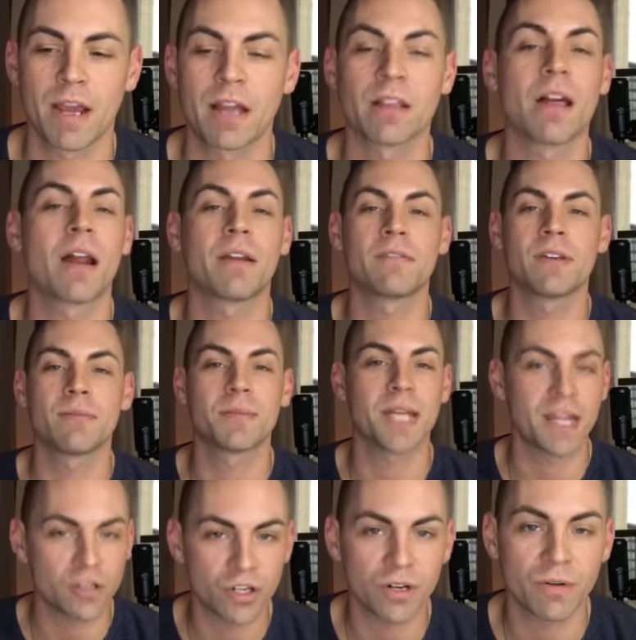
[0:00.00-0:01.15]
a lot of
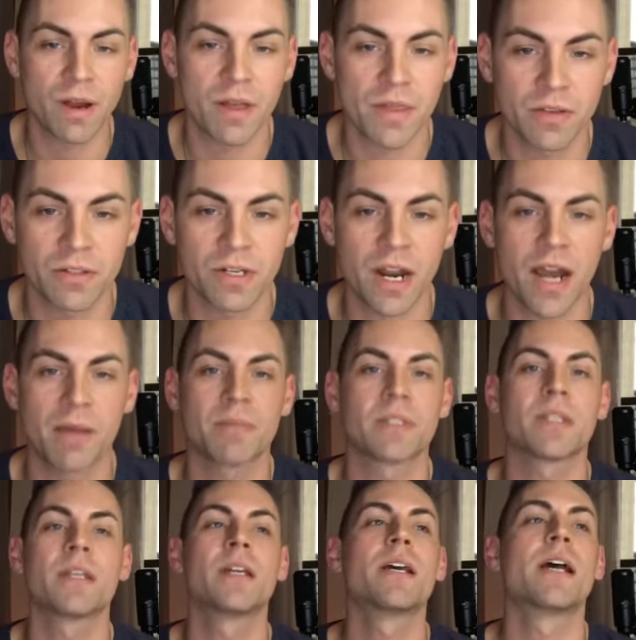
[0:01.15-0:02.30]
temptation around those
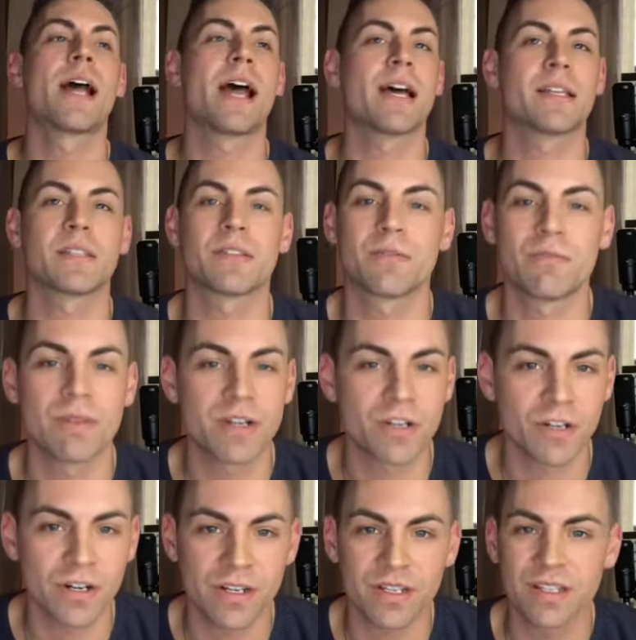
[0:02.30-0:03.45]
times, as
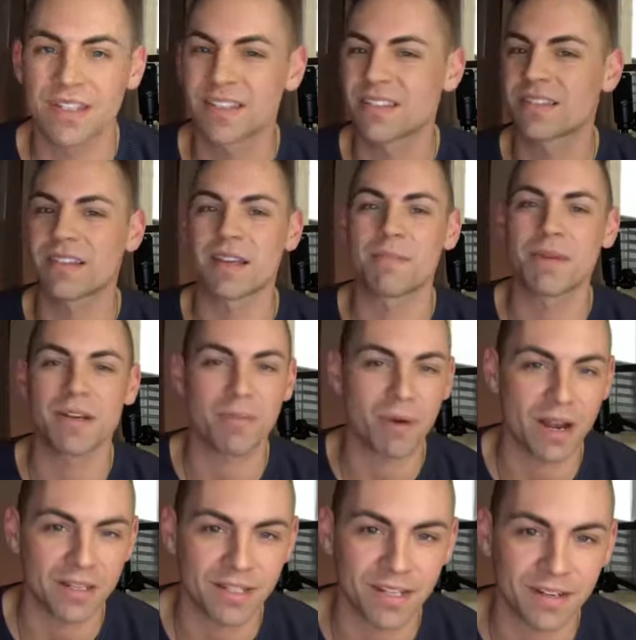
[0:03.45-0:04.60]
winter can be
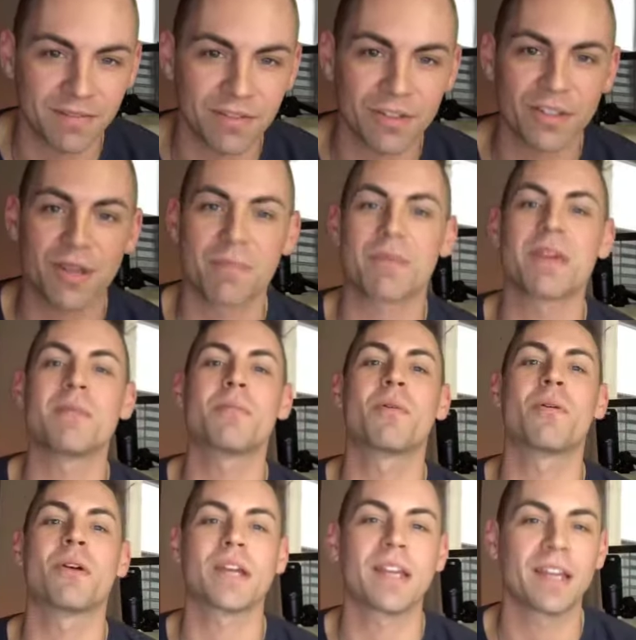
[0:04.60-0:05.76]
depressing for some
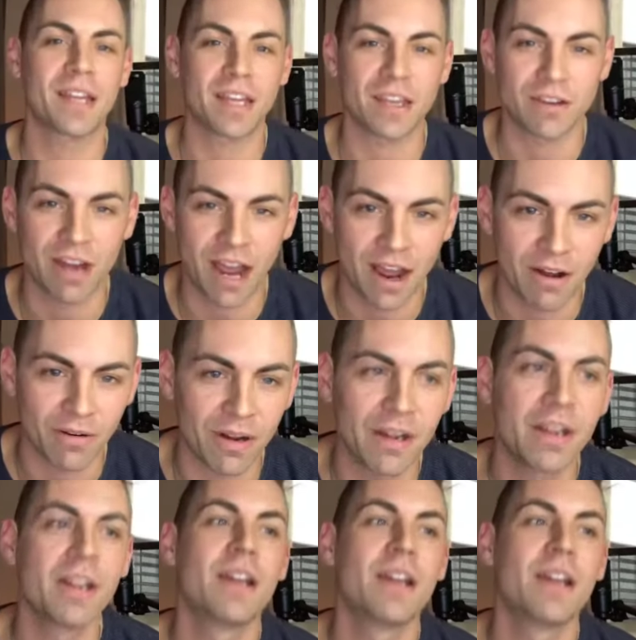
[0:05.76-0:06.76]
people. It can get you down.